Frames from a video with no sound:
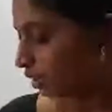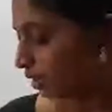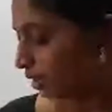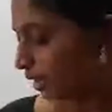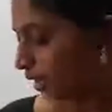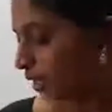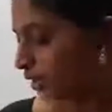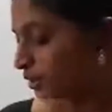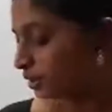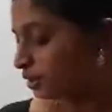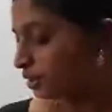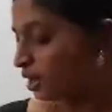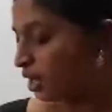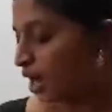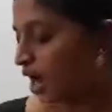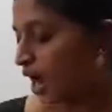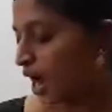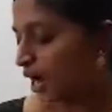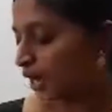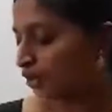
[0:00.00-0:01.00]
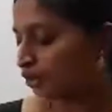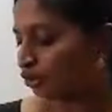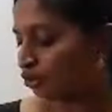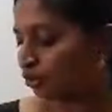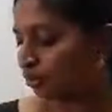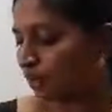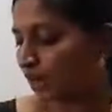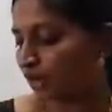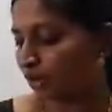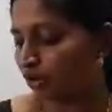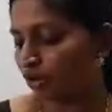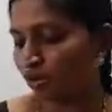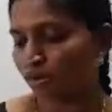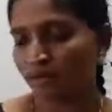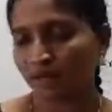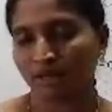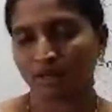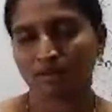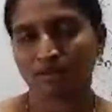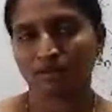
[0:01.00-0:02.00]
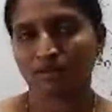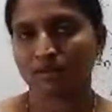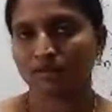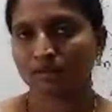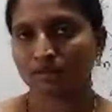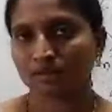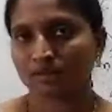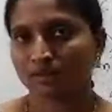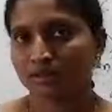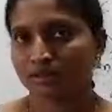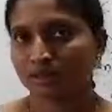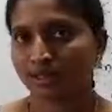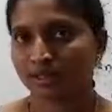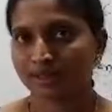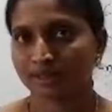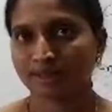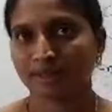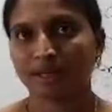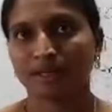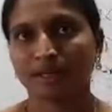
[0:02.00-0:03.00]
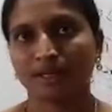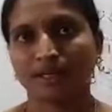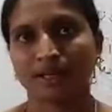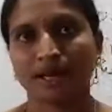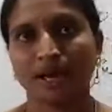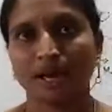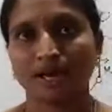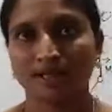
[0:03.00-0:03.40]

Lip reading: Next, I do my homework. 6:30 or